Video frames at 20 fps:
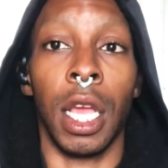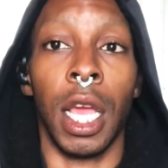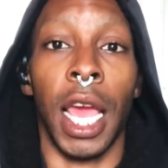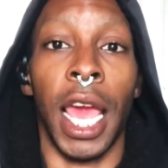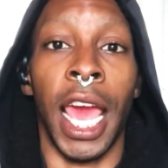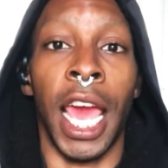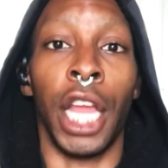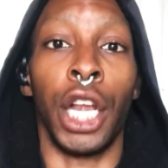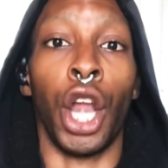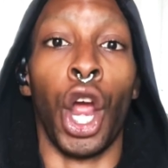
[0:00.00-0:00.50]

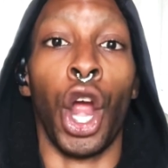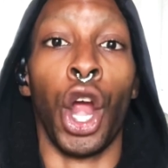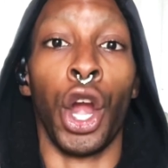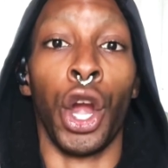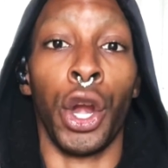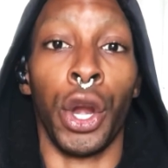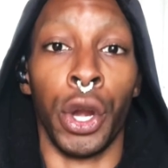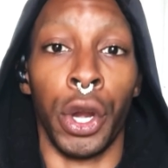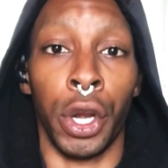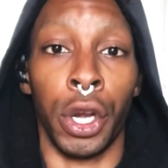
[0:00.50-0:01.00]
and
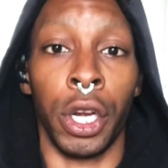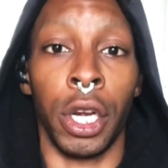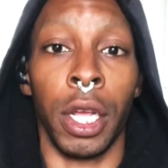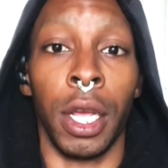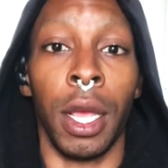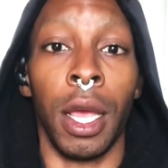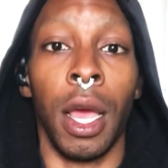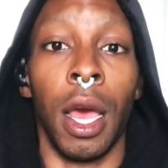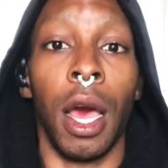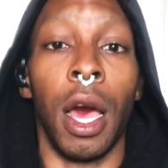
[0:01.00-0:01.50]
heard
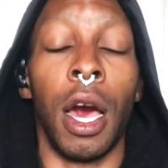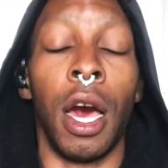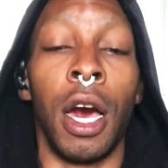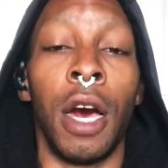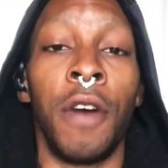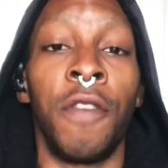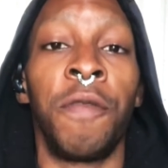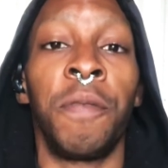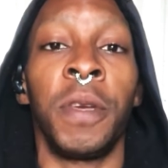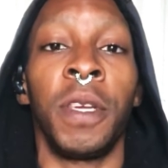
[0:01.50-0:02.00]

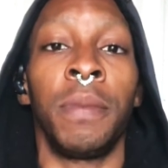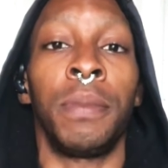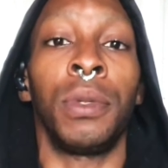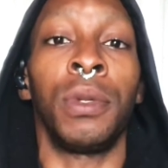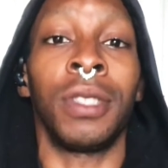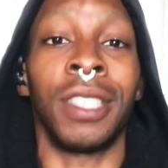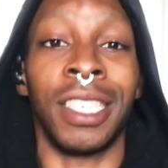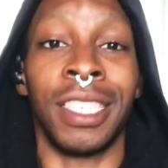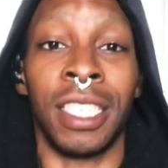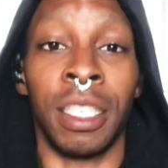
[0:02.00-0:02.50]
of
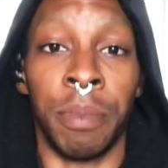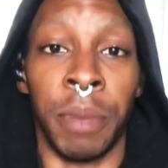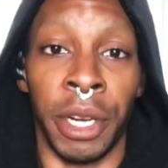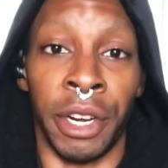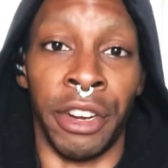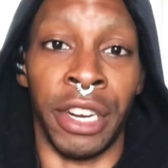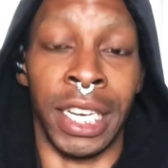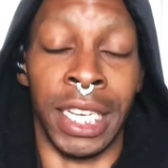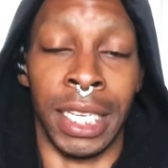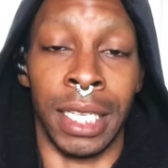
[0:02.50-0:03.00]
people's
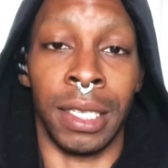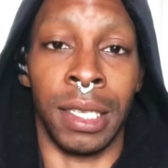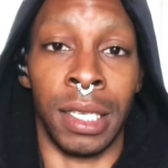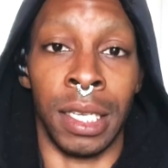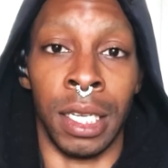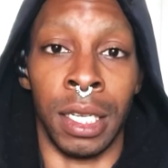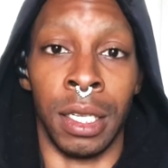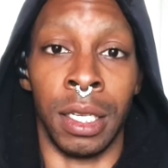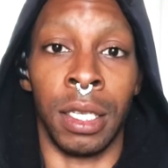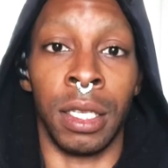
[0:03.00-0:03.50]

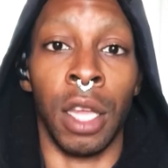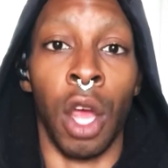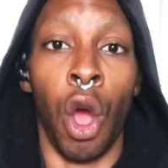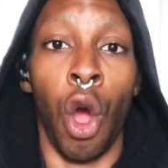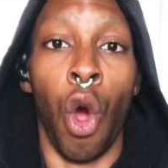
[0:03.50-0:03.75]
experiences